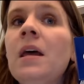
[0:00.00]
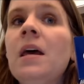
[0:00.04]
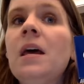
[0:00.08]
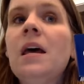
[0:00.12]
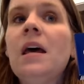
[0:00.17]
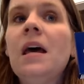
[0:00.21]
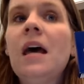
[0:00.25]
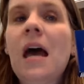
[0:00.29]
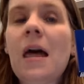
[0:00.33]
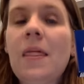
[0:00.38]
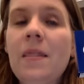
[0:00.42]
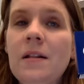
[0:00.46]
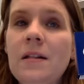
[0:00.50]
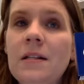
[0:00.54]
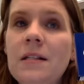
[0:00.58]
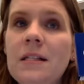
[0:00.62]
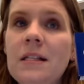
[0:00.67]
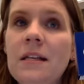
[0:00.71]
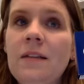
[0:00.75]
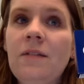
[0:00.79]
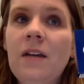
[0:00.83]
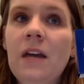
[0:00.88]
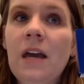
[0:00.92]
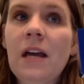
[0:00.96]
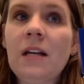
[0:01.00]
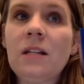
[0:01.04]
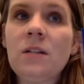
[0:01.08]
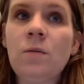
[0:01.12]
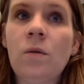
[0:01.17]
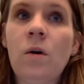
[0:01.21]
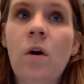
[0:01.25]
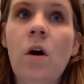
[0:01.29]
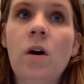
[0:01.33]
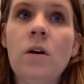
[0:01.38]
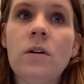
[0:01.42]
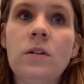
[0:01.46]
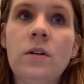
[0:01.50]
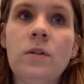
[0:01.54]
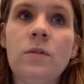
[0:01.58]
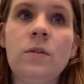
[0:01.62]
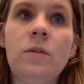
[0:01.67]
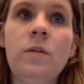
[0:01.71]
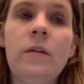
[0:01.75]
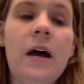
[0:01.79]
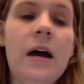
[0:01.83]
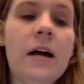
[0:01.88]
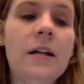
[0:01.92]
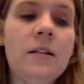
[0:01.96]
and then CVS will also do
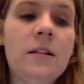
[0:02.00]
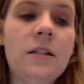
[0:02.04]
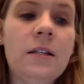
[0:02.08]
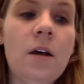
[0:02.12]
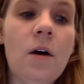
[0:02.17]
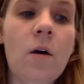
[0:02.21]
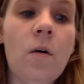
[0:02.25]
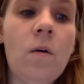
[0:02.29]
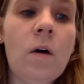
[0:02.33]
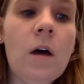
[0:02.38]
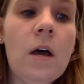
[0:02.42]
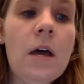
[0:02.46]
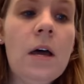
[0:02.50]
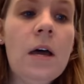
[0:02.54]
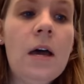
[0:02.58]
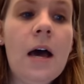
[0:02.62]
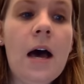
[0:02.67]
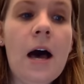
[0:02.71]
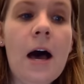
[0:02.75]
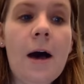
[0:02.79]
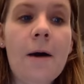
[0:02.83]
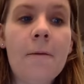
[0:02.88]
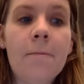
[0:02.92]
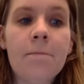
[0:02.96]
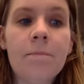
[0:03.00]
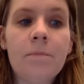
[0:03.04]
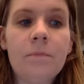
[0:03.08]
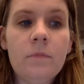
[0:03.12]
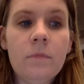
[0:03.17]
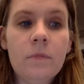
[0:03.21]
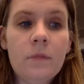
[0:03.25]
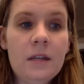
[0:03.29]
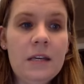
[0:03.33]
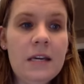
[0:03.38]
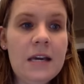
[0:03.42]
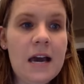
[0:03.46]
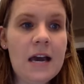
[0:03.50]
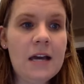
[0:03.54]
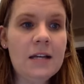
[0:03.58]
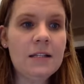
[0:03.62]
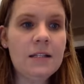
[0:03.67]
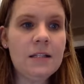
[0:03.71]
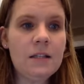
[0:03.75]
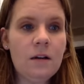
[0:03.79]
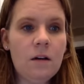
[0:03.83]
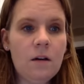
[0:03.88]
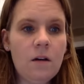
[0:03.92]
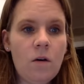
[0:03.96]
that. So um,
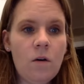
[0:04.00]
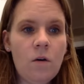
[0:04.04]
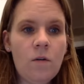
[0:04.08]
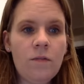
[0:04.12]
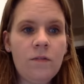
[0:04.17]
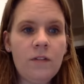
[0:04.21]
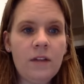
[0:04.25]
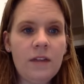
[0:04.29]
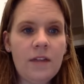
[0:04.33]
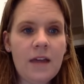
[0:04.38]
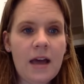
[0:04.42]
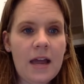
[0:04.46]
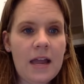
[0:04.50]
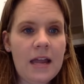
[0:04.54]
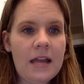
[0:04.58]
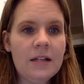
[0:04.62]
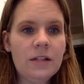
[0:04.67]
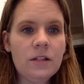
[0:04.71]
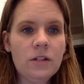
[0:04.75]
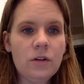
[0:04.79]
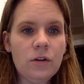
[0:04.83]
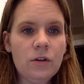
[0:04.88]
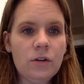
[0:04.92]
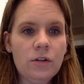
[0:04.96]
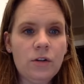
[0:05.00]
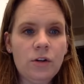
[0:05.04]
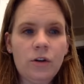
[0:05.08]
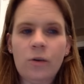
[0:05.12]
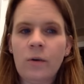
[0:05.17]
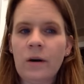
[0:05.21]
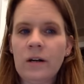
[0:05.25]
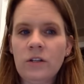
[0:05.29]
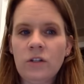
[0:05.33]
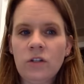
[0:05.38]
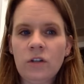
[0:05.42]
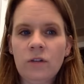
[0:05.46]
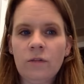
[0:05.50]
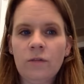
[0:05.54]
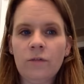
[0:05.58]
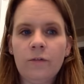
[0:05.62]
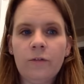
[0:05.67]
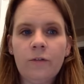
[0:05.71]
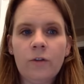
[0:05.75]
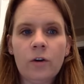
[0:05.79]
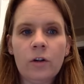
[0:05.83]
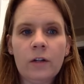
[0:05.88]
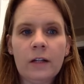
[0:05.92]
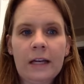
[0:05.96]
yes, hopefully that answers your question
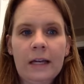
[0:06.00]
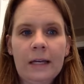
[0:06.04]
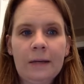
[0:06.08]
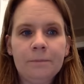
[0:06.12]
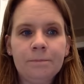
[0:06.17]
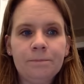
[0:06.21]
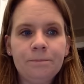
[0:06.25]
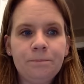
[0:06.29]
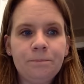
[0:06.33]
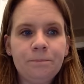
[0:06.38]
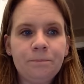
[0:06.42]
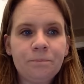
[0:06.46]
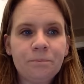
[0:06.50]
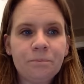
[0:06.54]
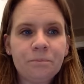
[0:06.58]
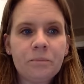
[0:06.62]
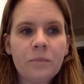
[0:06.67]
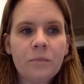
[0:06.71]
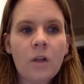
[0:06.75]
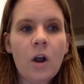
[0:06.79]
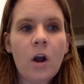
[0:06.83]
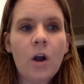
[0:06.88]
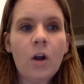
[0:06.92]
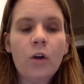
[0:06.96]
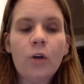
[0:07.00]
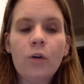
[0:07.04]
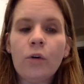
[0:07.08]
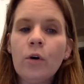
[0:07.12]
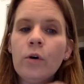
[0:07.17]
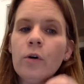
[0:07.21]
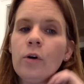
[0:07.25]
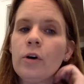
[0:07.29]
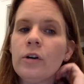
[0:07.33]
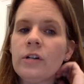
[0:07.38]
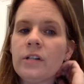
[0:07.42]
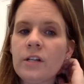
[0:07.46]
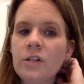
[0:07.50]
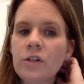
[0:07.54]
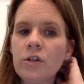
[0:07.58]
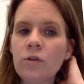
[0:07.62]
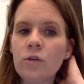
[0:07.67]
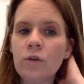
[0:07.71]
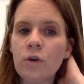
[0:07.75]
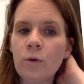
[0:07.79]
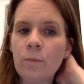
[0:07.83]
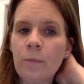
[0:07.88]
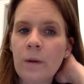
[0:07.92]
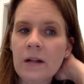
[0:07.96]
fully. Are Kroger digital
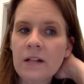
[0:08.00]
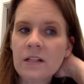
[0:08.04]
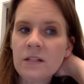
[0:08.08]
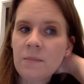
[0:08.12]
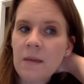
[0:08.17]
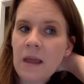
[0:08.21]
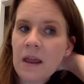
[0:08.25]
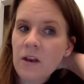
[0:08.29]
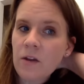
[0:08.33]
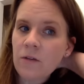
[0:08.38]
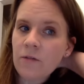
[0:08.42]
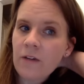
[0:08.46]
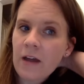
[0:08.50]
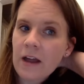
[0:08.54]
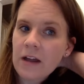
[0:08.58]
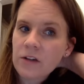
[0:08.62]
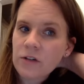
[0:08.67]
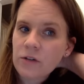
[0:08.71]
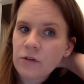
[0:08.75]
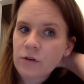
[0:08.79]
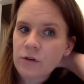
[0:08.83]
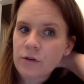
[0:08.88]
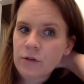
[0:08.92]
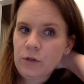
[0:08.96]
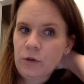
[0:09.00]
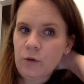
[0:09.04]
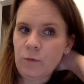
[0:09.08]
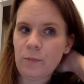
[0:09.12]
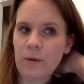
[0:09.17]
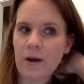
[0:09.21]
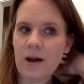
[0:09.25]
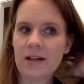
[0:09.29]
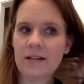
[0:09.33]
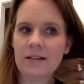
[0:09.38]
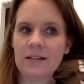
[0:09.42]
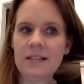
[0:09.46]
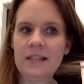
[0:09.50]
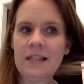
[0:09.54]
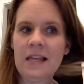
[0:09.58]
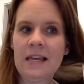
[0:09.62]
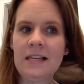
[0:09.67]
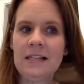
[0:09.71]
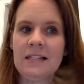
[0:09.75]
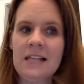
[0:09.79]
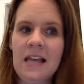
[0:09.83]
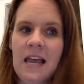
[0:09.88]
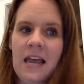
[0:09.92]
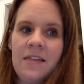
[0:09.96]
coupons manufacturer's coupons? They
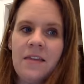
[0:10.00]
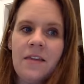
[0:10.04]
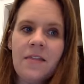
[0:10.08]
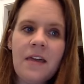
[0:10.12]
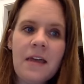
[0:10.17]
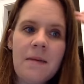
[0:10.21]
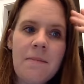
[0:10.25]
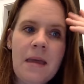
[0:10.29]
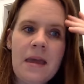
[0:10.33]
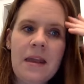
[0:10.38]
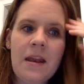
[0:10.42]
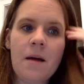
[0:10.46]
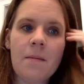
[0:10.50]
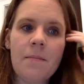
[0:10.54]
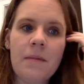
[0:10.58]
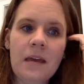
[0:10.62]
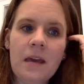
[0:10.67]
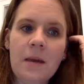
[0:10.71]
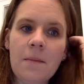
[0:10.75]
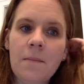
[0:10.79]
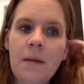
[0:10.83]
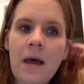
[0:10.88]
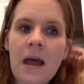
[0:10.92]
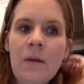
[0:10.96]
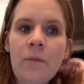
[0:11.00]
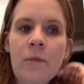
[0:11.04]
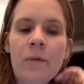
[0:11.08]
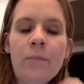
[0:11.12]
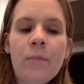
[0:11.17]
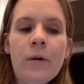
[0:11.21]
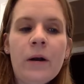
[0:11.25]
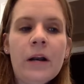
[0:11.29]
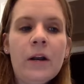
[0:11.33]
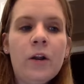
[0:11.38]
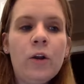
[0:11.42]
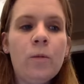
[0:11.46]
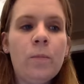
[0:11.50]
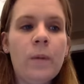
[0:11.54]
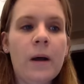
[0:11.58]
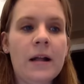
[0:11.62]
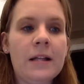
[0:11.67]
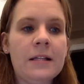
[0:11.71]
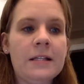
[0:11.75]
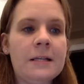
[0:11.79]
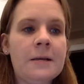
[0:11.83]
say that they may not be combined with printed coupons.